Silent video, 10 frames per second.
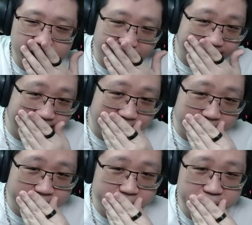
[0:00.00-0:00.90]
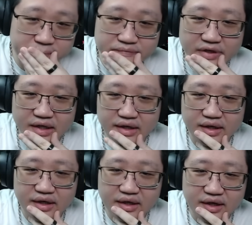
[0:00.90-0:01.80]
Um,
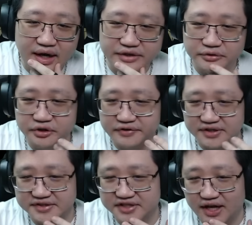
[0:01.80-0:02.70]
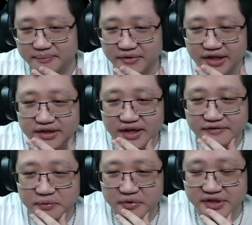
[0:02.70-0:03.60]
I don't know if you're gonna stop let
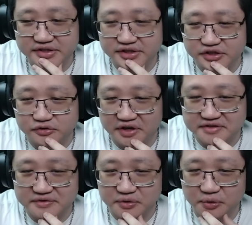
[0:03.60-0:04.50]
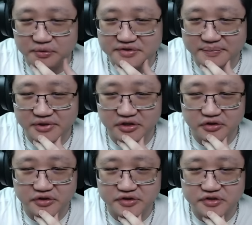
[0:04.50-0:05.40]
everyone exchange crowns for gold, something you're
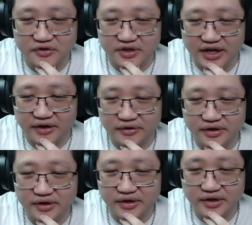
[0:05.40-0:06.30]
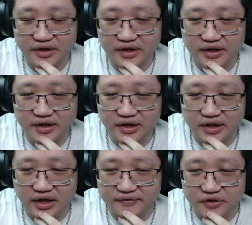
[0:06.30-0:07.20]
used to allow.
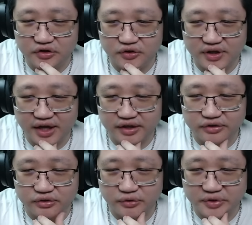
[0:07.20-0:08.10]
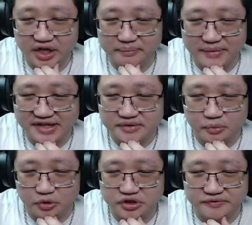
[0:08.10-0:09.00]
If you do that, know that a massive
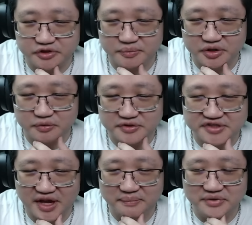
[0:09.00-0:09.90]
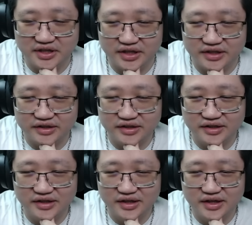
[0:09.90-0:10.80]
portion of the community will stop playing.
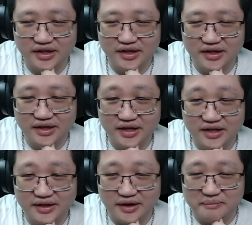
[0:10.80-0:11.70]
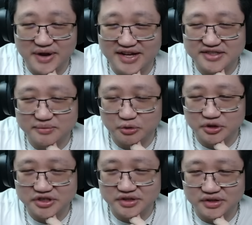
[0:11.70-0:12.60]
A massive
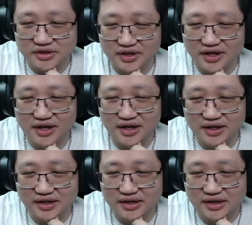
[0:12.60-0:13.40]
portion, uh,